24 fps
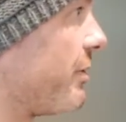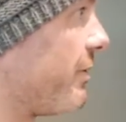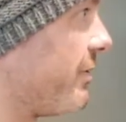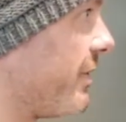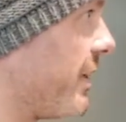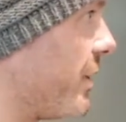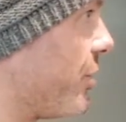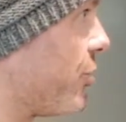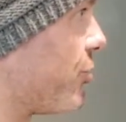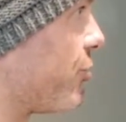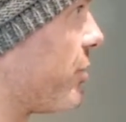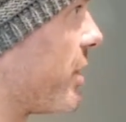of
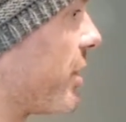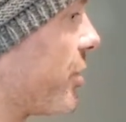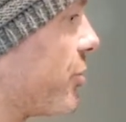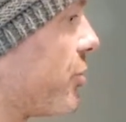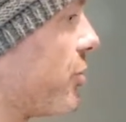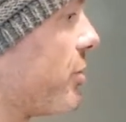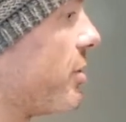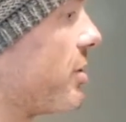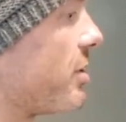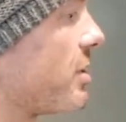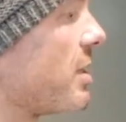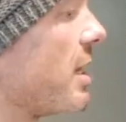fee
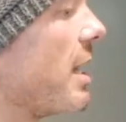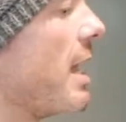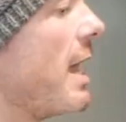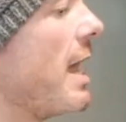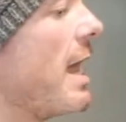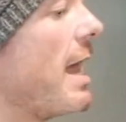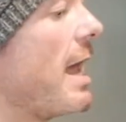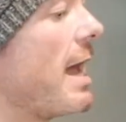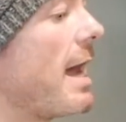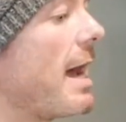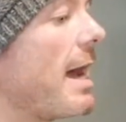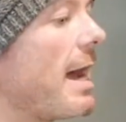structures,
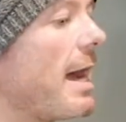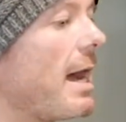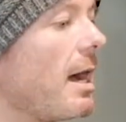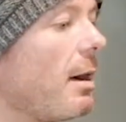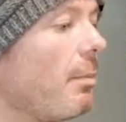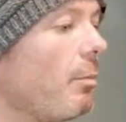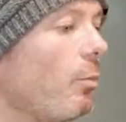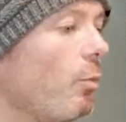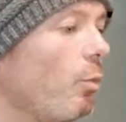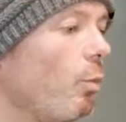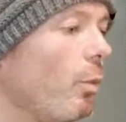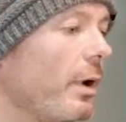
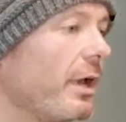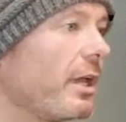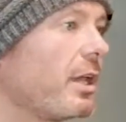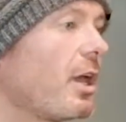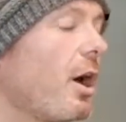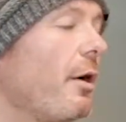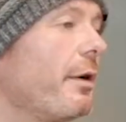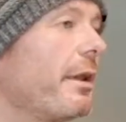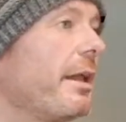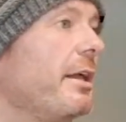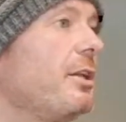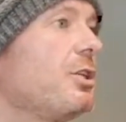we're
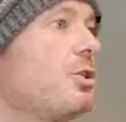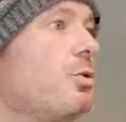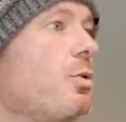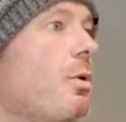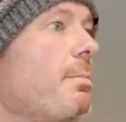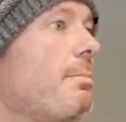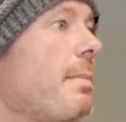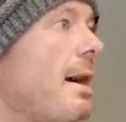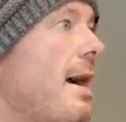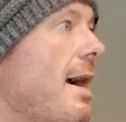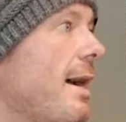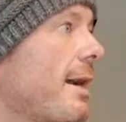going into
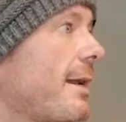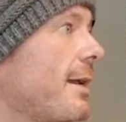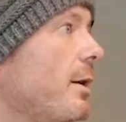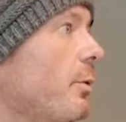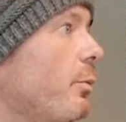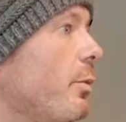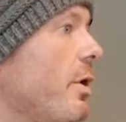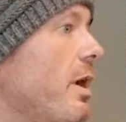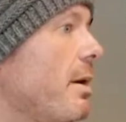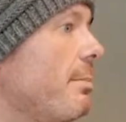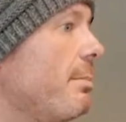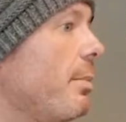a market
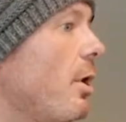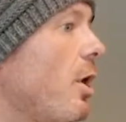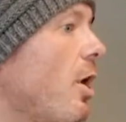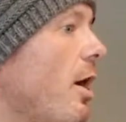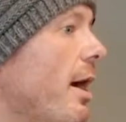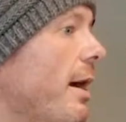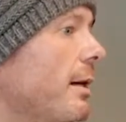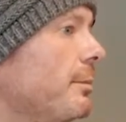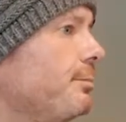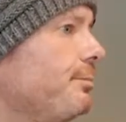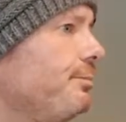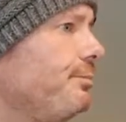
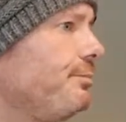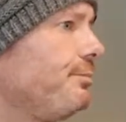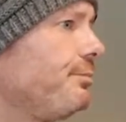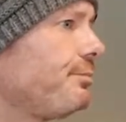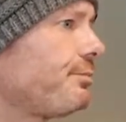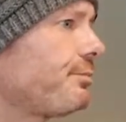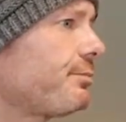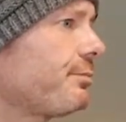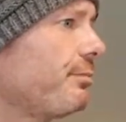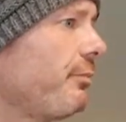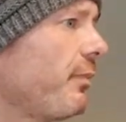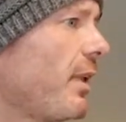whereby
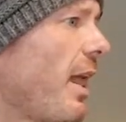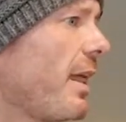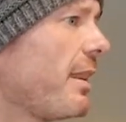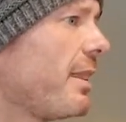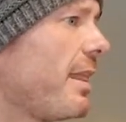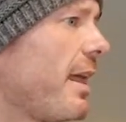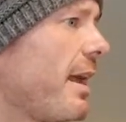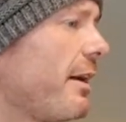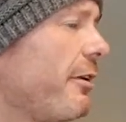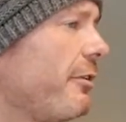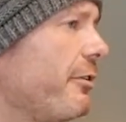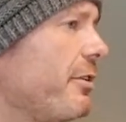
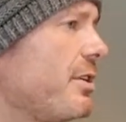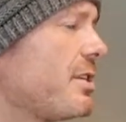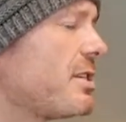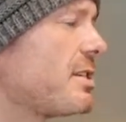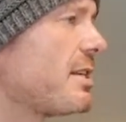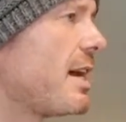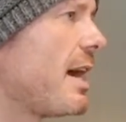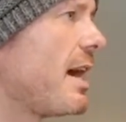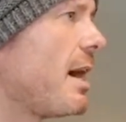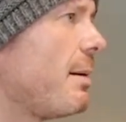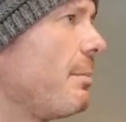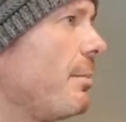there
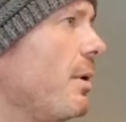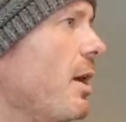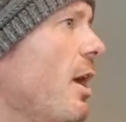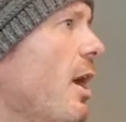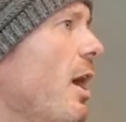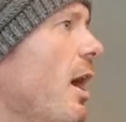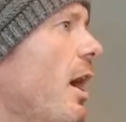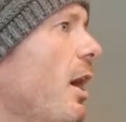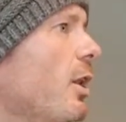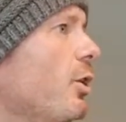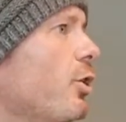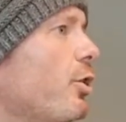is a
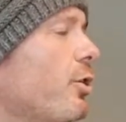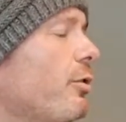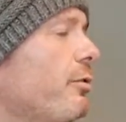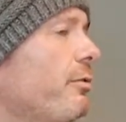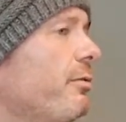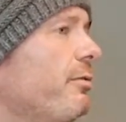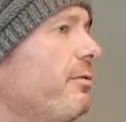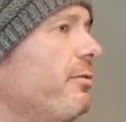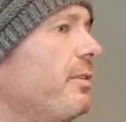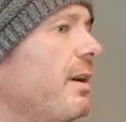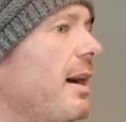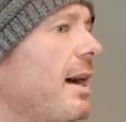lot
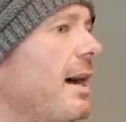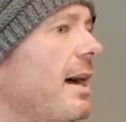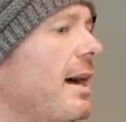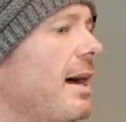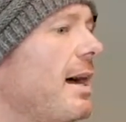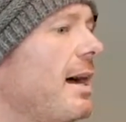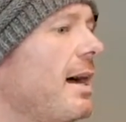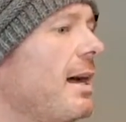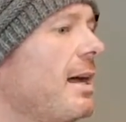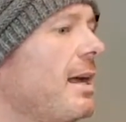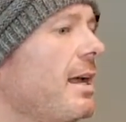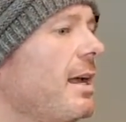
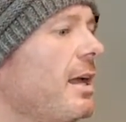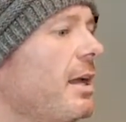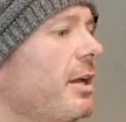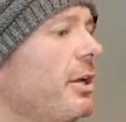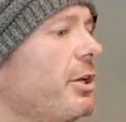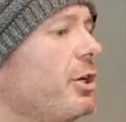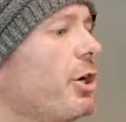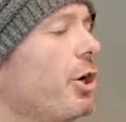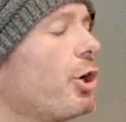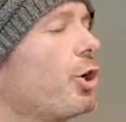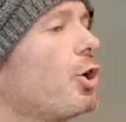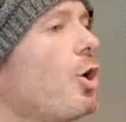
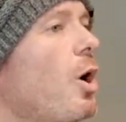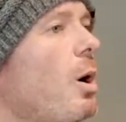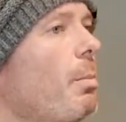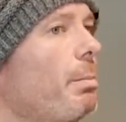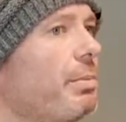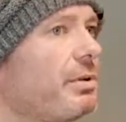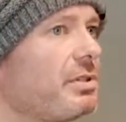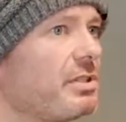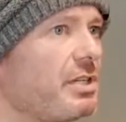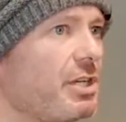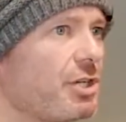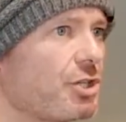of
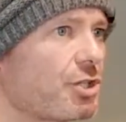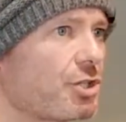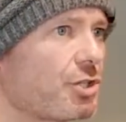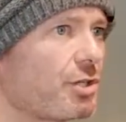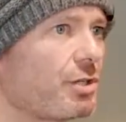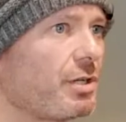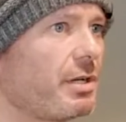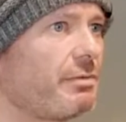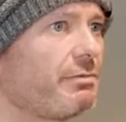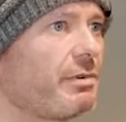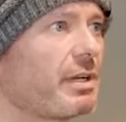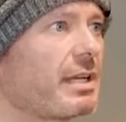
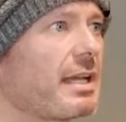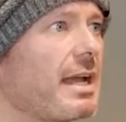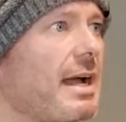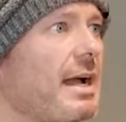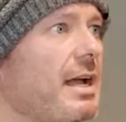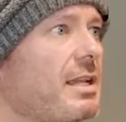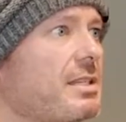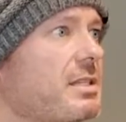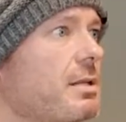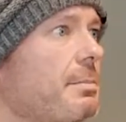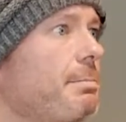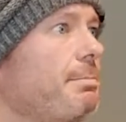competition in
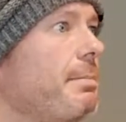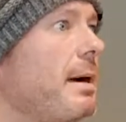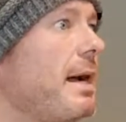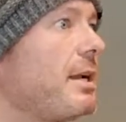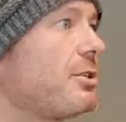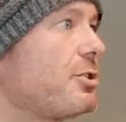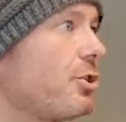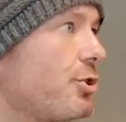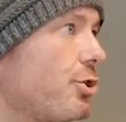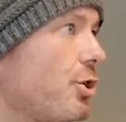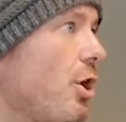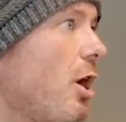regards to
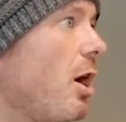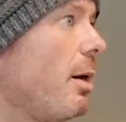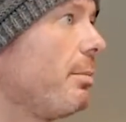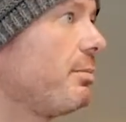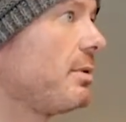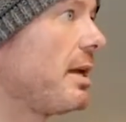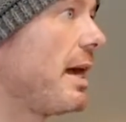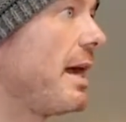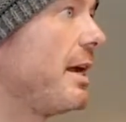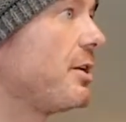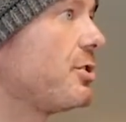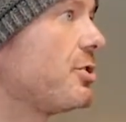budget
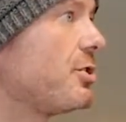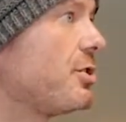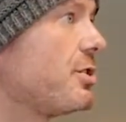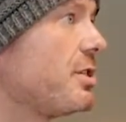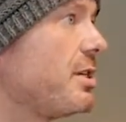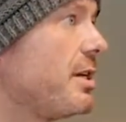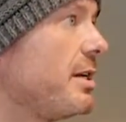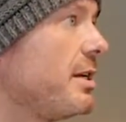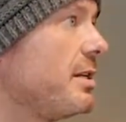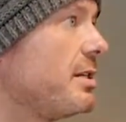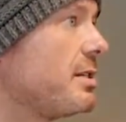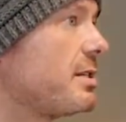type
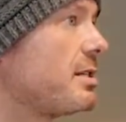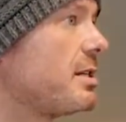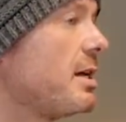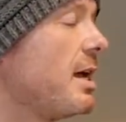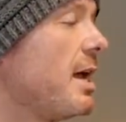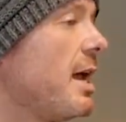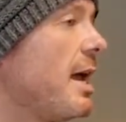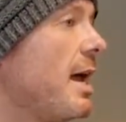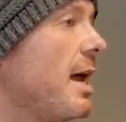agencies